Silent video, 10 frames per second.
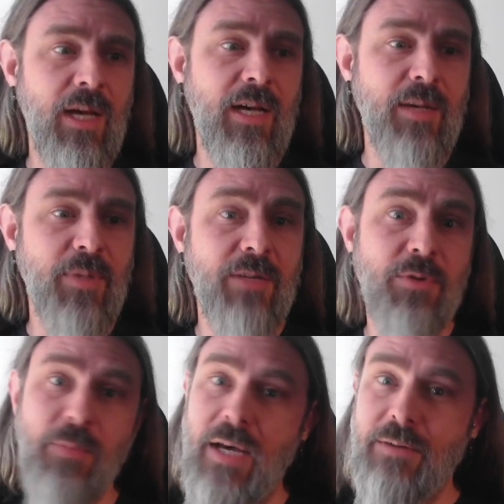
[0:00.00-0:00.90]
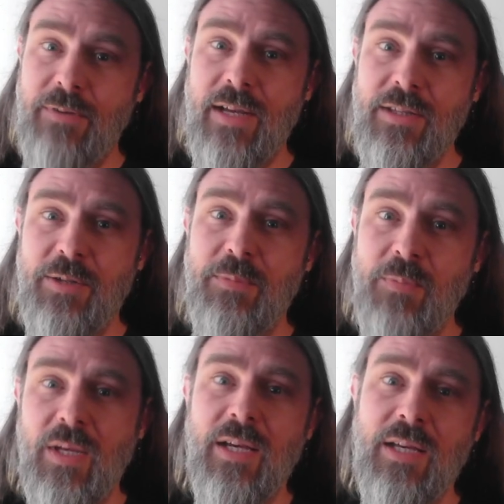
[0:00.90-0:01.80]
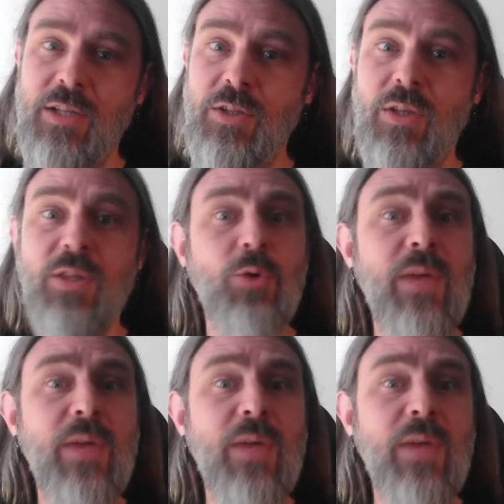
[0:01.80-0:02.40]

But if you modify them, you